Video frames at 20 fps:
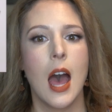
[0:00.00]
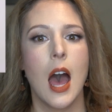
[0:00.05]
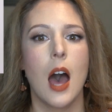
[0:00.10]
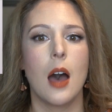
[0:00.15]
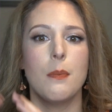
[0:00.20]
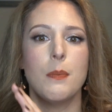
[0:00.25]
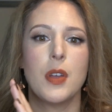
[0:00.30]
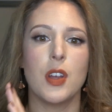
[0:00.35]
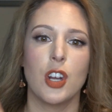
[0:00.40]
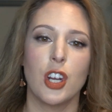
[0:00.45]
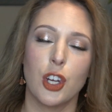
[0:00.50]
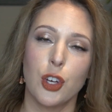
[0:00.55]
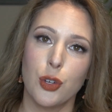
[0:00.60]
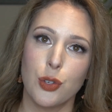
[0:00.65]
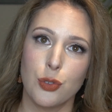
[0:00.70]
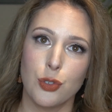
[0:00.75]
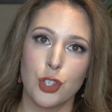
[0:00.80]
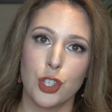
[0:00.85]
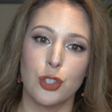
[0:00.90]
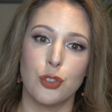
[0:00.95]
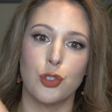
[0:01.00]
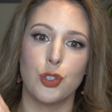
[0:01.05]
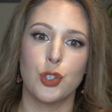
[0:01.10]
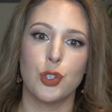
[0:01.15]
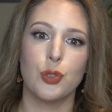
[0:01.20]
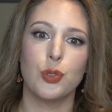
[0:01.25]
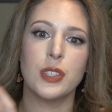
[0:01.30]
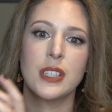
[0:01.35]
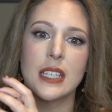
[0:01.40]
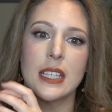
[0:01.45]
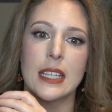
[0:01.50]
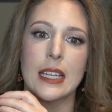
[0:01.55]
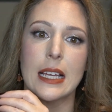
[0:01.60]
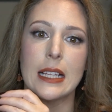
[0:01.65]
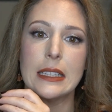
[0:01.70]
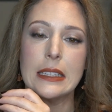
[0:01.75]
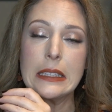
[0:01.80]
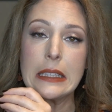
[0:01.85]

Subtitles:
a Maracuja juicy